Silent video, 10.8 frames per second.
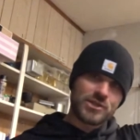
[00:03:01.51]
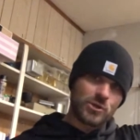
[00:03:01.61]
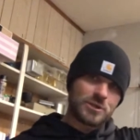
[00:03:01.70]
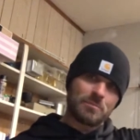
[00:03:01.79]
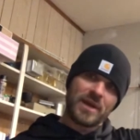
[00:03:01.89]

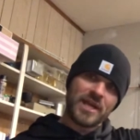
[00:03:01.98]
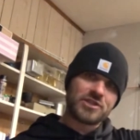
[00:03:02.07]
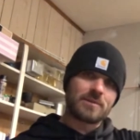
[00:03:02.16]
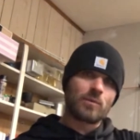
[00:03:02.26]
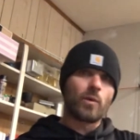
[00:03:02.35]
starts to
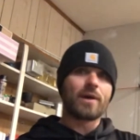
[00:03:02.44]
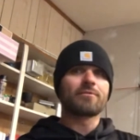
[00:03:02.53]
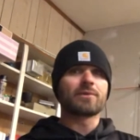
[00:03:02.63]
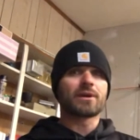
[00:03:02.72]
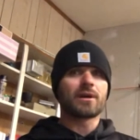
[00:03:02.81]
pendulum away
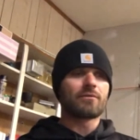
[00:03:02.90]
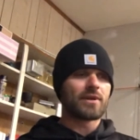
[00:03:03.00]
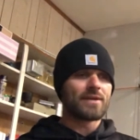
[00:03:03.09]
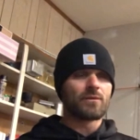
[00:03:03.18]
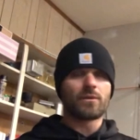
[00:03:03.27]
from the
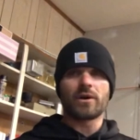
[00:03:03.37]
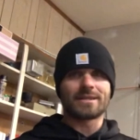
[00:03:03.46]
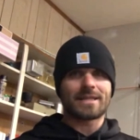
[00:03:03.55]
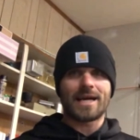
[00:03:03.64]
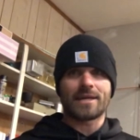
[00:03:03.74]
cover, even on
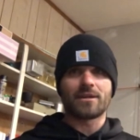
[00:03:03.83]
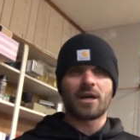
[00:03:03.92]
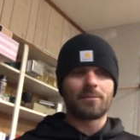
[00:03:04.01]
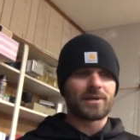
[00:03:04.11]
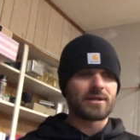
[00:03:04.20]
a slack
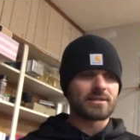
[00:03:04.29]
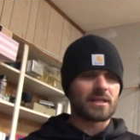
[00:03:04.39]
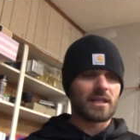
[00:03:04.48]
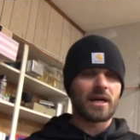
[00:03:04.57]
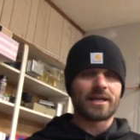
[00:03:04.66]
line, because
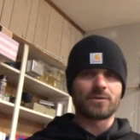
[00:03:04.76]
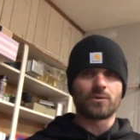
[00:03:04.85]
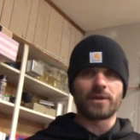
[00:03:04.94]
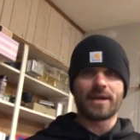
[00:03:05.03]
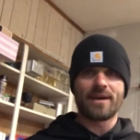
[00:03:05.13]
the line
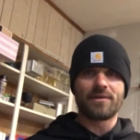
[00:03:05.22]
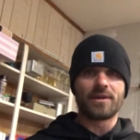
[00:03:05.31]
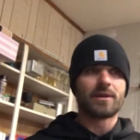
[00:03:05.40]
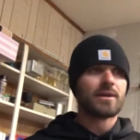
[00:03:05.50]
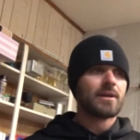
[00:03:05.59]
is really
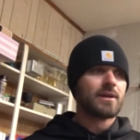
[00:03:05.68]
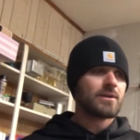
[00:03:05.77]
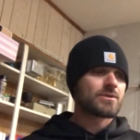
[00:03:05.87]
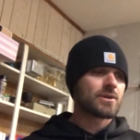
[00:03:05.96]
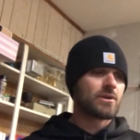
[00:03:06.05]
heavy.
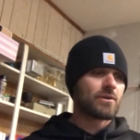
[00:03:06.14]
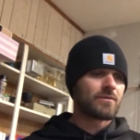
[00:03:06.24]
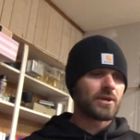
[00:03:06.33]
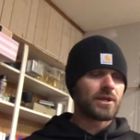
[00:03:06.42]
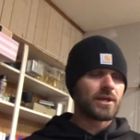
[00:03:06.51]
So
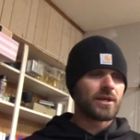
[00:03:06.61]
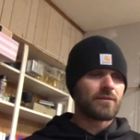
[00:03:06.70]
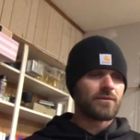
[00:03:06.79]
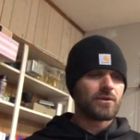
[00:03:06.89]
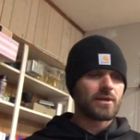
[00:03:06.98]
if
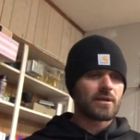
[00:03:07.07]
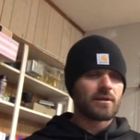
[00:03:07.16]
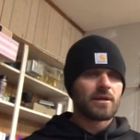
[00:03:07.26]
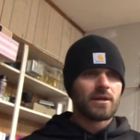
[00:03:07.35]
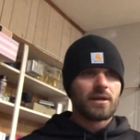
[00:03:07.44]
you
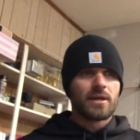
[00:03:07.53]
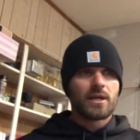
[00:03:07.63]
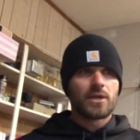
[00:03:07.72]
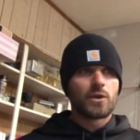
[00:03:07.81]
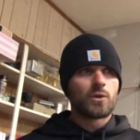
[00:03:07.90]
can
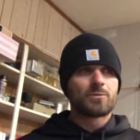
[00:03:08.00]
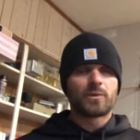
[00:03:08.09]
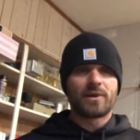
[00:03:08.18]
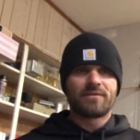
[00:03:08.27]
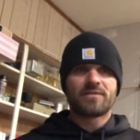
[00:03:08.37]
use
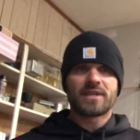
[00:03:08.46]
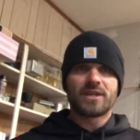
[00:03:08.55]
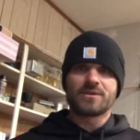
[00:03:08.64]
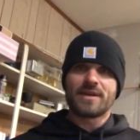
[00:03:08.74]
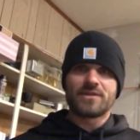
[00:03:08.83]
between a
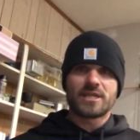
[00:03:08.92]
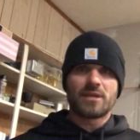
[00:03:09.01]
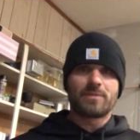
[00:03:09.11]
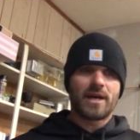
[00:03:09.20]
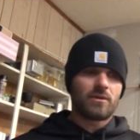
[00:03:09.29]
15 or
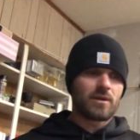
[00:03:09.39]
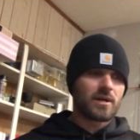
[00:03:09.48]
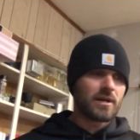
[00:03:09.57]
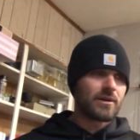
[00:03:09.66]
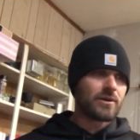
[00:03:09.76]
17 pound
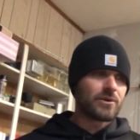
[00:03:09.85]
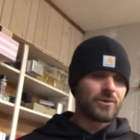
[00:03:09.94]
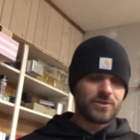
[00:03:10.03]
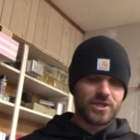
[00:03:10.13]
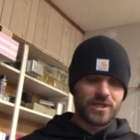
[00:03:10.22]
line on
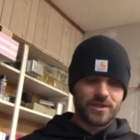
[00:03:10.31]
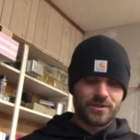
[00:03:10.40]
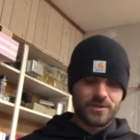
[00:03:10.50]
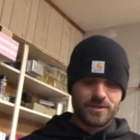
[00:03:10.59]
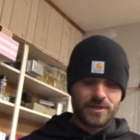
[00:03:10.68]
your
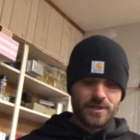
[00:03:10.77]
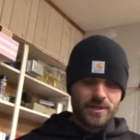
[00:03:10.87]
jigs,